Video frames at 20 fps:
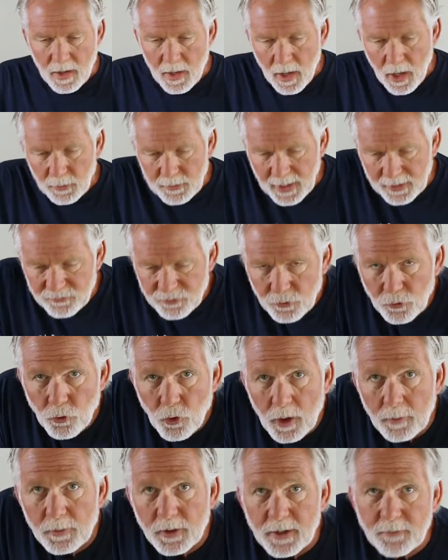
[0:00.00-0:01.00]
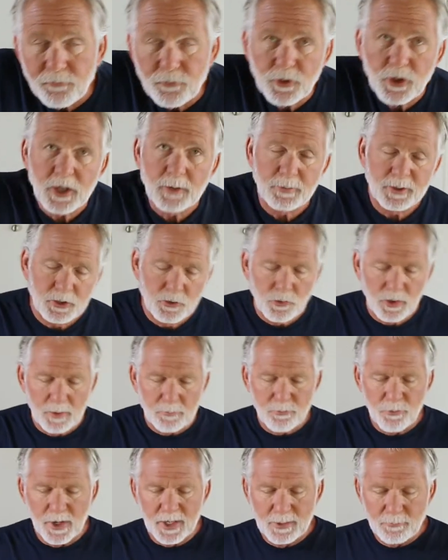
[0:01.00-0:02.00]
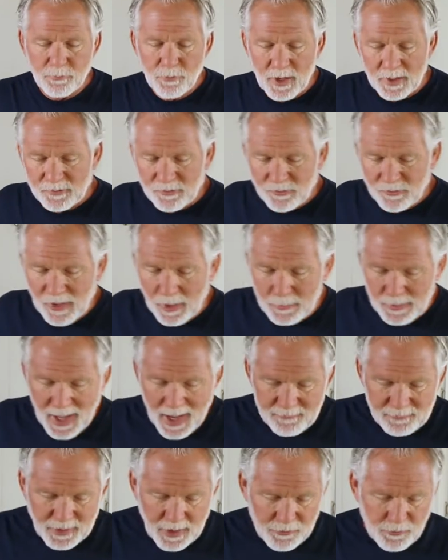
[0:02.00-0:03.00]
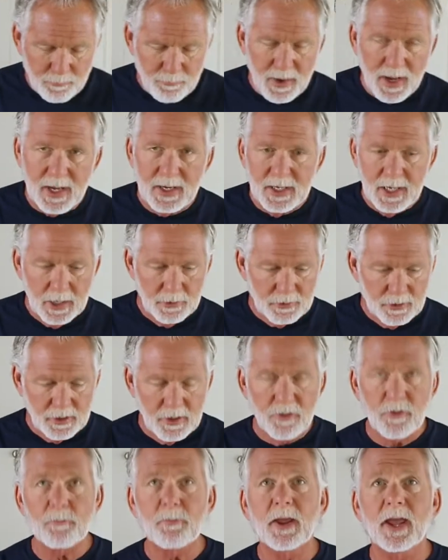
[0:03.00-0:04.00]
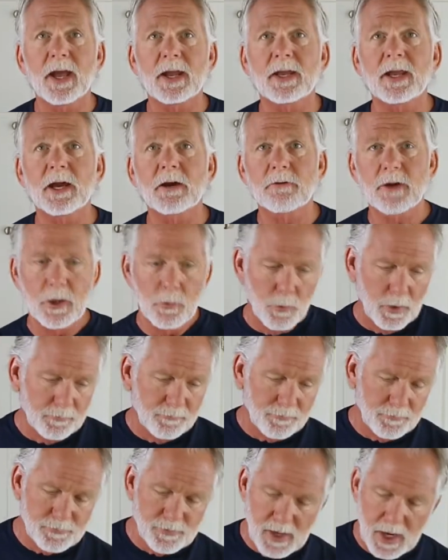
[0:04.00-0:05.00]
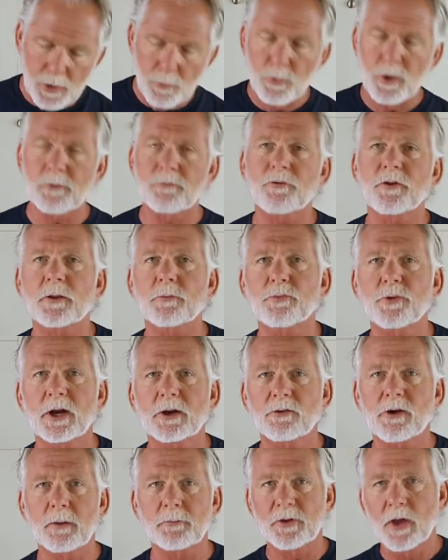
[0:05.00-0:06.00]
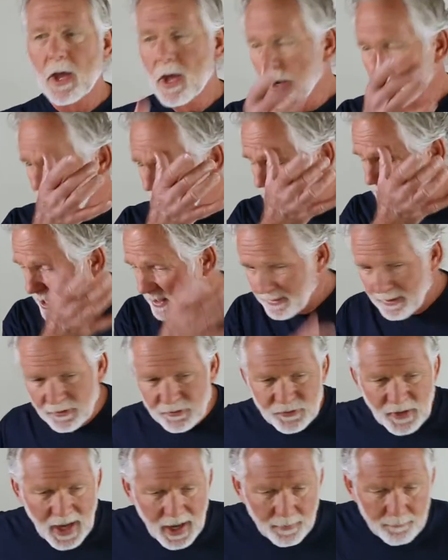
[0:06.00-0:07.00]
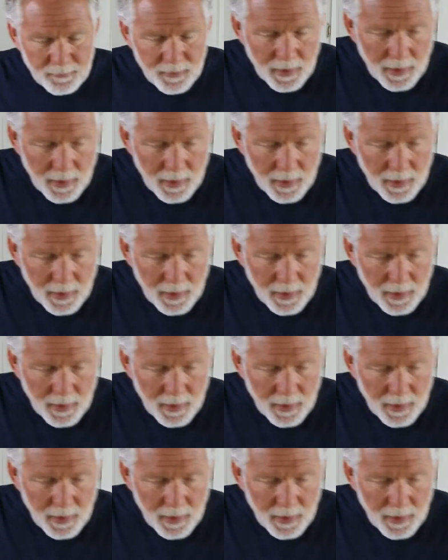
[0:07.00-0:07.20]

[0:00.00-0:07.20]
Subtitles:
Okay, so normally if we're going to be doing a breading process, I would have another pan here and another pan here, right? One for flour, one for the breadcrumbs. Well, check this out.